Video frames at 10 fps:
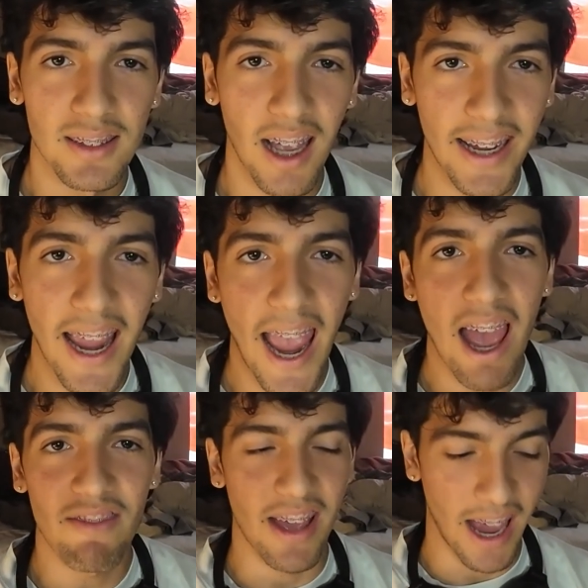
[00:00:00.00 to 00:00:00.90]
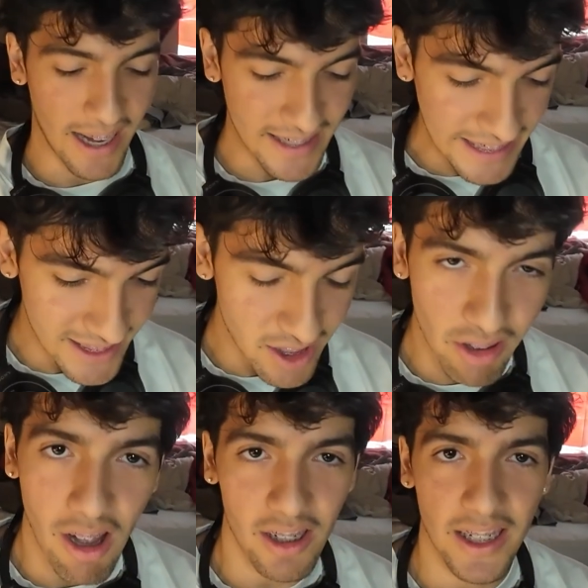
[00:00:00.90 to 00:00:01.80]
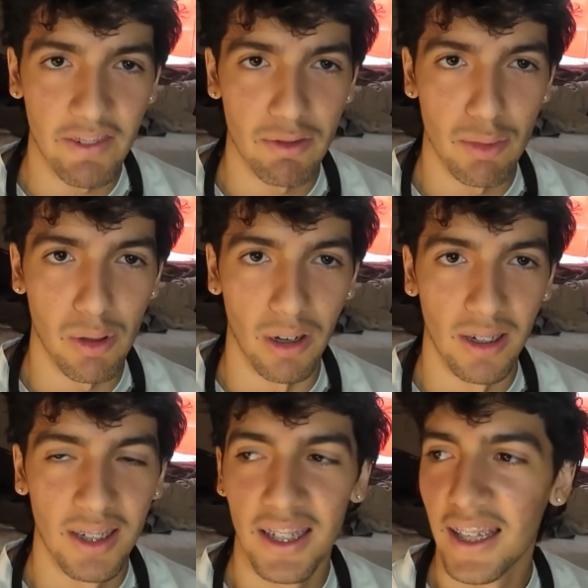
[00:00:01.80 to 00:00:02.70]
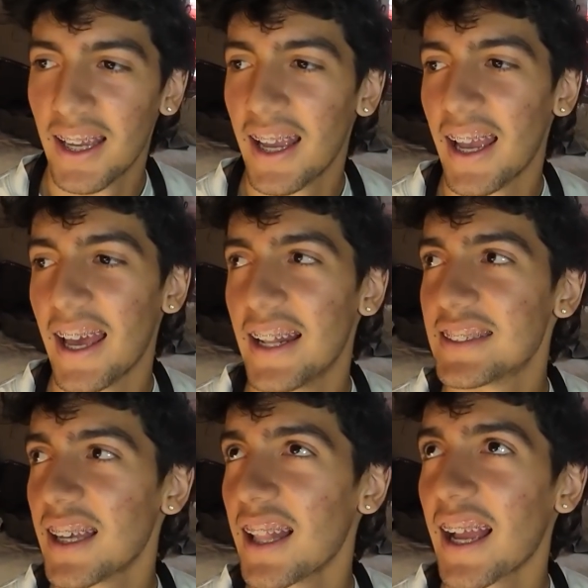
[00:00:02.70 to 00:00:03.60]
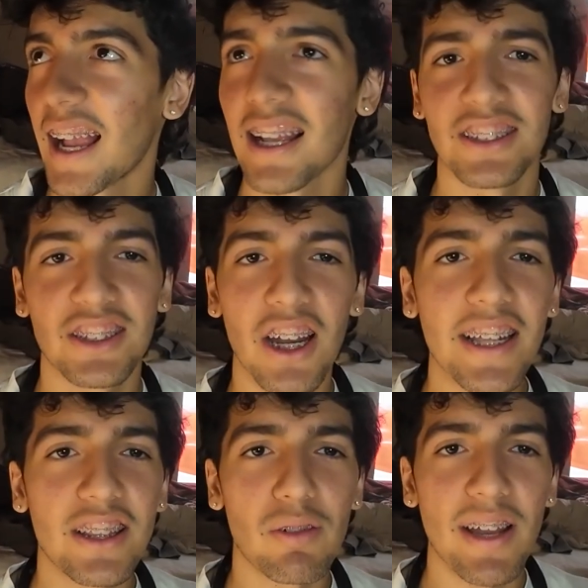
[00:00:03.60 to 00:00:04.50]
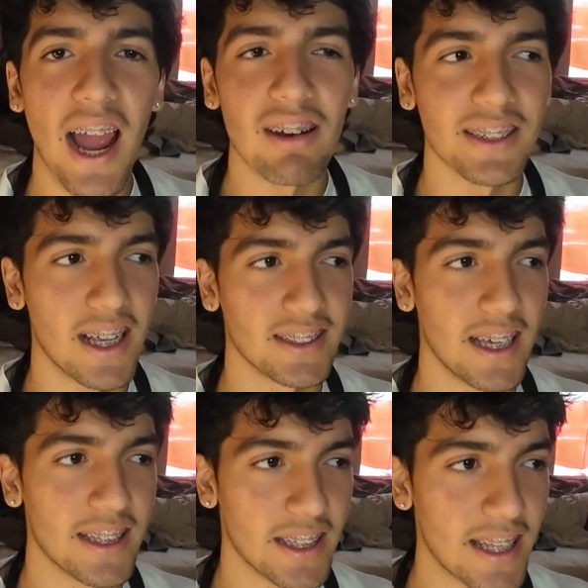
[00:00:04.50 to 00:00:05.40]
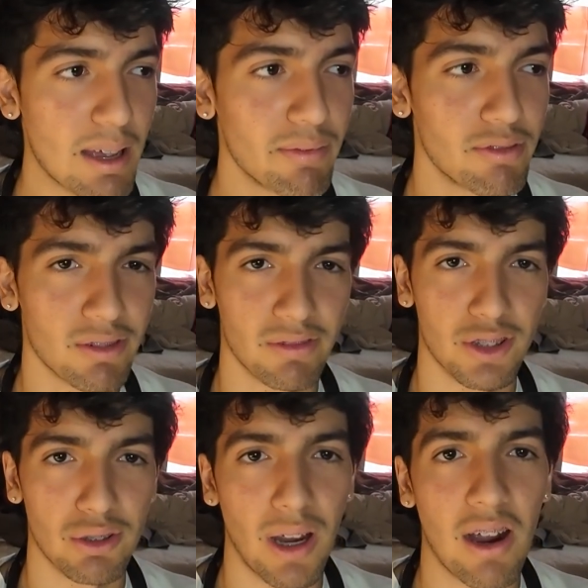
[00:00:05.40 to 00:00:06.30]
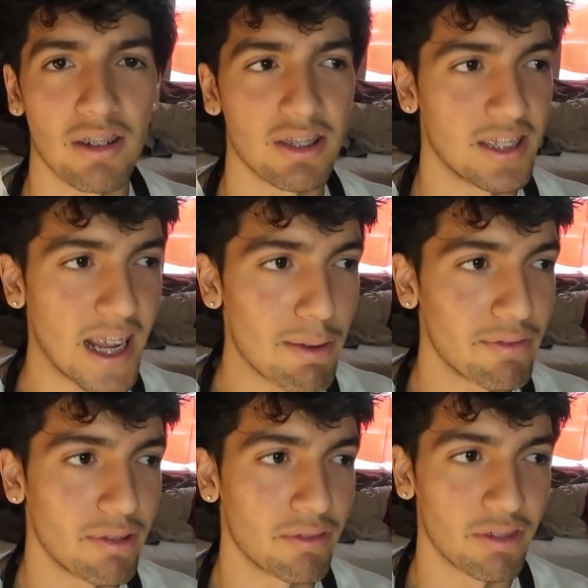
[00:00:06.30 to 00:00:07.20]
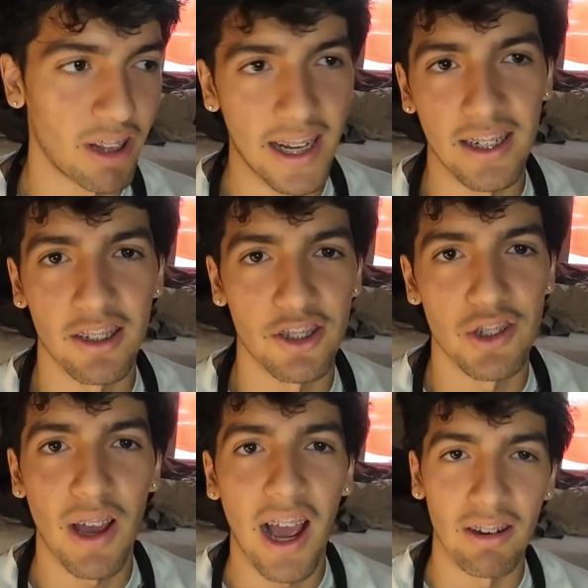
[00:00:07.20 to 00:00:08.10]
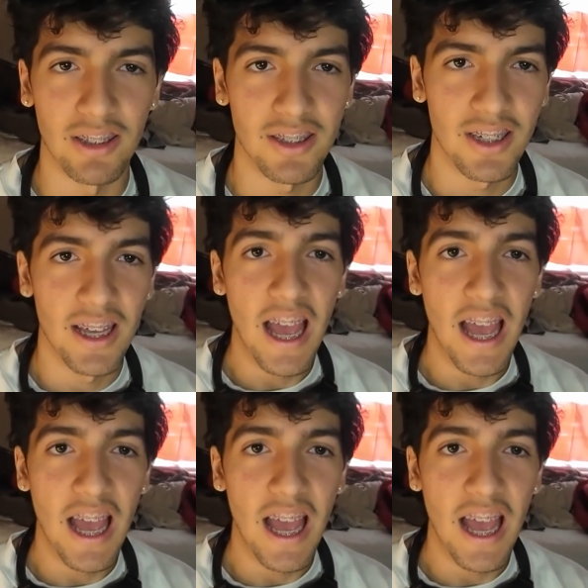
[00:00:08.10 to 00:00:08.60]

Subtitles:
I can't have that. I need to lock in even more. And it's not like I studied 3 hours last night, the day before for 2 hours, and the day before for like another 2 hours.